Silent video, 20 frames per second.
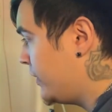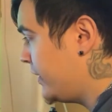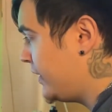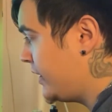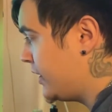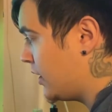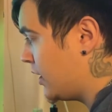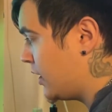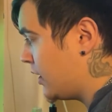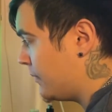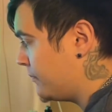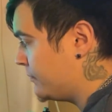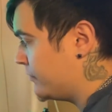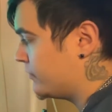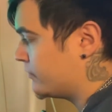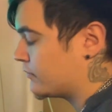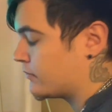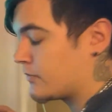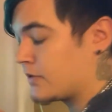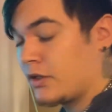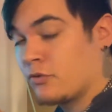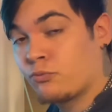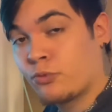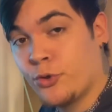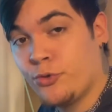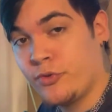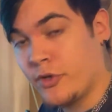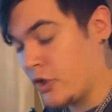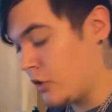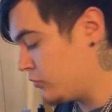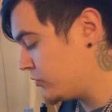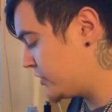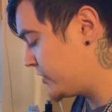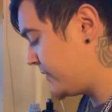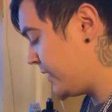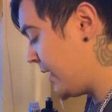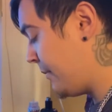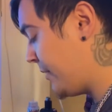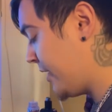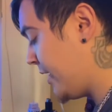the root
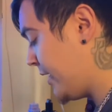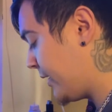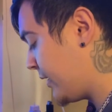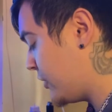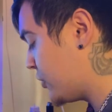notes, and I'm gonna hit